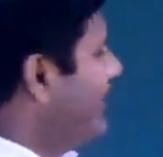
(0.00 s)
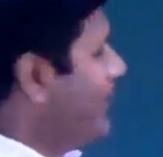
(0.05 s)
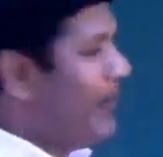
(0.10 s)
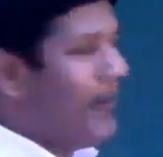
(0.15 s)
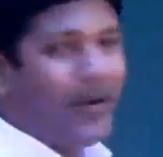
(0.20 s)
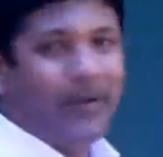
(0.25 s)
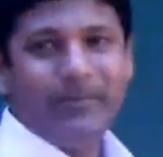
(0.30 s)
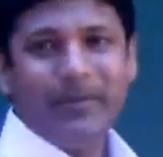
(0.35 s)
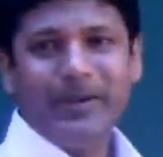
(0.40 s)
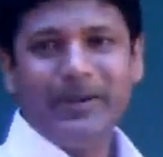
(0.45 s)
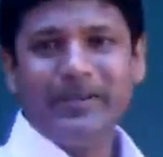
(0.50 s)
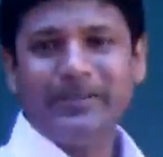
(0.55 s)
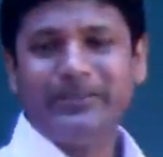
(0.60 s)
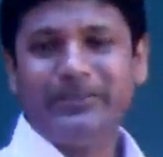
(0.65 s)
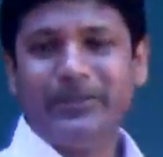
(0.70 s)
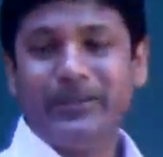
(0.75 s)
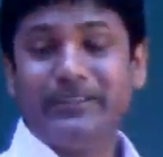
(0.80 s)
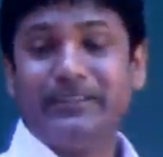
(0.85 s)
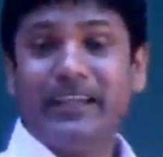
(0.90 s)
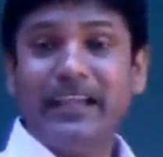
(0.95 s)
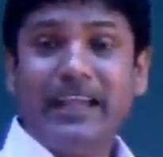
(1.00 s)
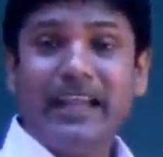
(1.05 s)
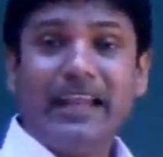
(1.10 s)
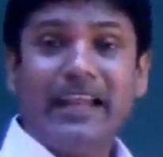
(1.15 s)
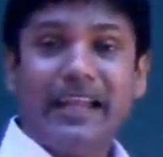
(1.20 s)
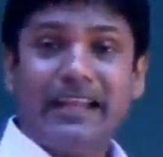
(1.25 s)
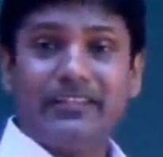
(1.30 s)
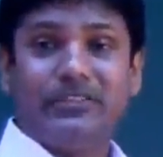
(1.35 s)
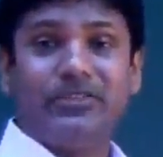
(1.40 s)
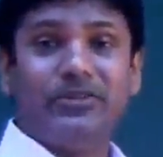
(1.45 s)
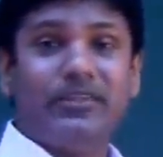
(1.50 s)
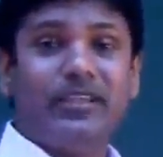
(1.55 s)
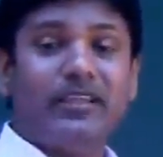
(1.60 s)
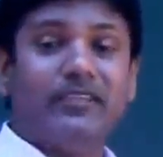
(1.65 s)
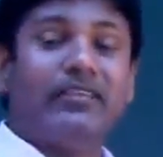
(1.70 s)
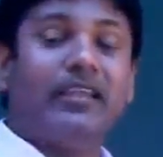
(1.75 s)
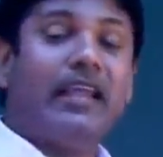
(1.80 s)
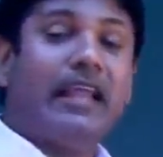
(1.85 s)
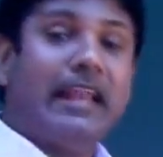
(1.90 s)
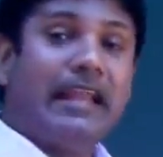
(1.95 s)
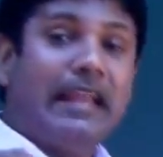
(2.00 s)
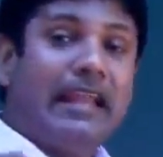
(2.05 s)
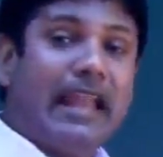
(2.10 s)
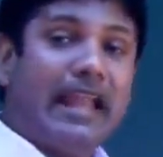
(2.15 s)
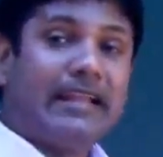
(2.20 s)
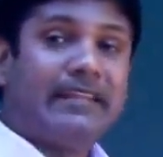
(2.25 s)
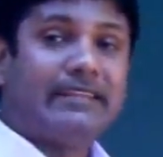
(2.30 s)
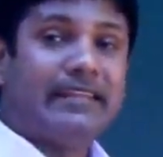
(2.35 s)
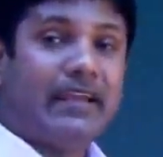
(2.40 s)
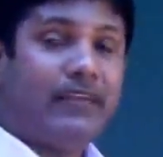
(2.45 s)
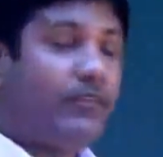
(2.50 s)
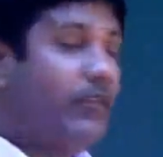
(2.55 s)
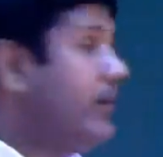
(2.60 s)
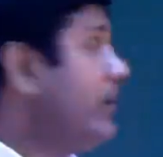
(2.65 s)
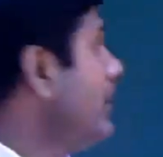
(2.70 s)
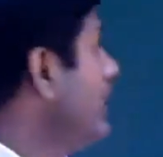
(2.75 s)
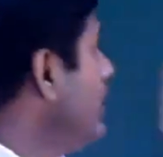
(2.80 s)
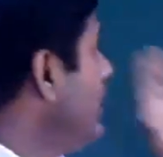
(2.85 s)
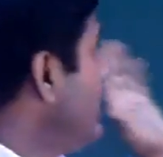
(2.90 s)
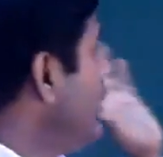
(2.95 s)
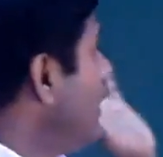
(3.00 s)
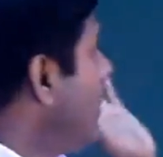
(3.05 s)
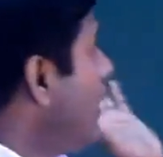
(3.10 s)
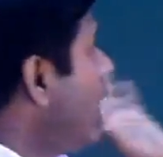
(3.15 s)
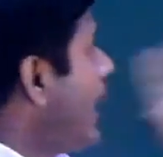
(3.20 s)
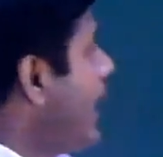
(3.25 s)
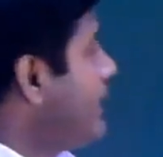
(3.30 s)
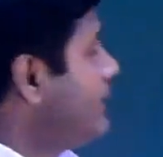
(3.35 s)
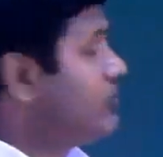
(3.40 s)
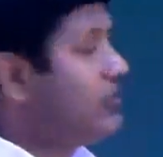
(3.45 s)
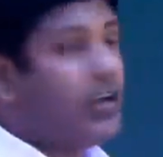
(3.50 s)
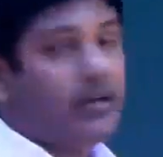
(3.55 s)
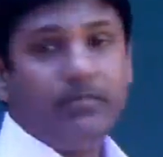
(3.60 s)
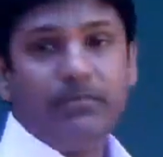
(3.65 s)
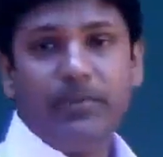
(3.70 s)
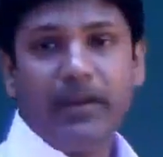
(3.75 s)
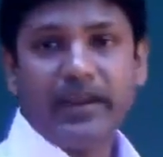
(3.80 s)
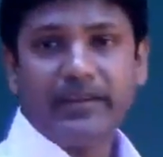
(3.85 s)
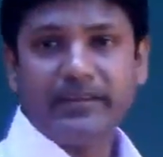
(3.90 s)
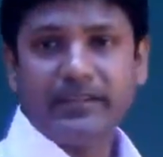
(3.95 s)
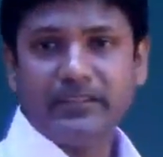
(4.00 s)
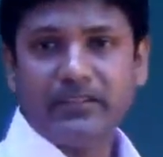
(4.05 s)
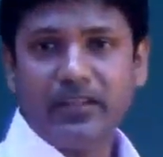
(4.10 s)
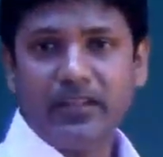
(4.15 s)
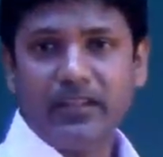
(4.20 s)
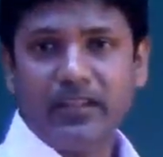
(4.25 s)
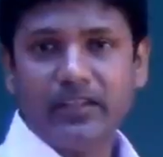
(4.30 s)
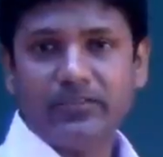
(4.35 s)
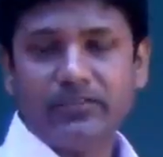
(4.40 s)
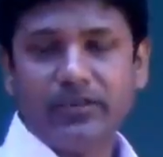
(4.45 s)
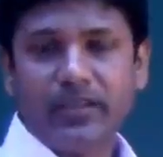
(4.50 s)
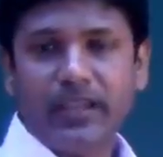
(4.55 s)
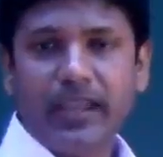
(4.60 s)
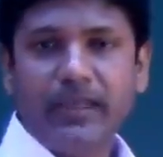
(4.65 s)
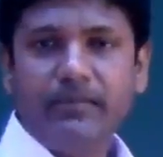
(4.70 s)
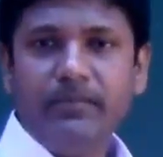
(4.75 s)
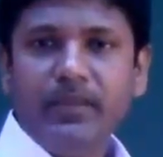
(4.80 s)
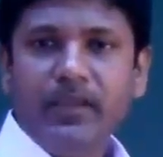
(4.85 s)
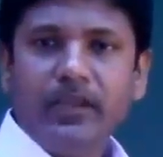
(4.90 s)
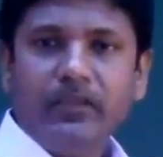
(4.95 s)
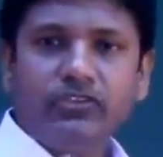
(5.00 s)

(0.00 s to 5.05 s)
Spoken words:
Alright, my dear students, let's do this. Let's have a hands-on practice on this, okay?